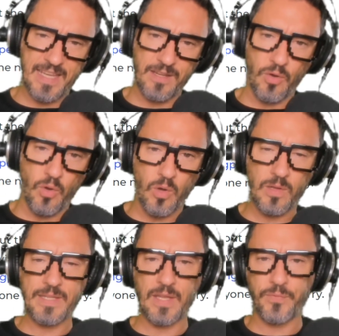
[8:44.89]
and
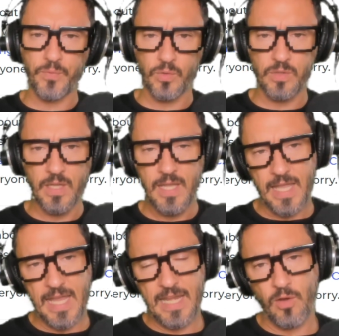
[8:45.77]
all the food
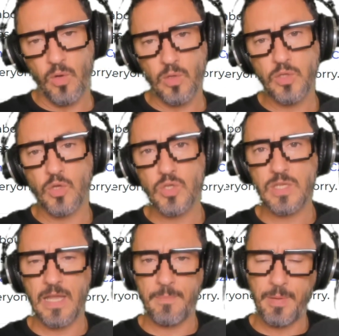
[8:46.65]
and all
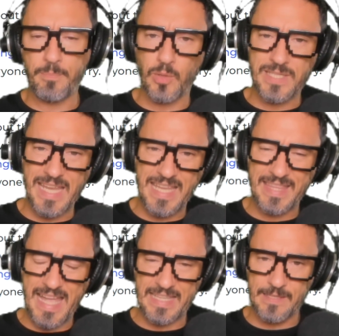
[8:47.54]
those people
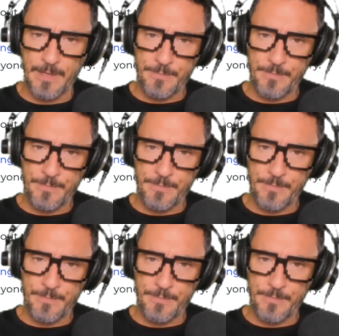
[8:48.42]
saying that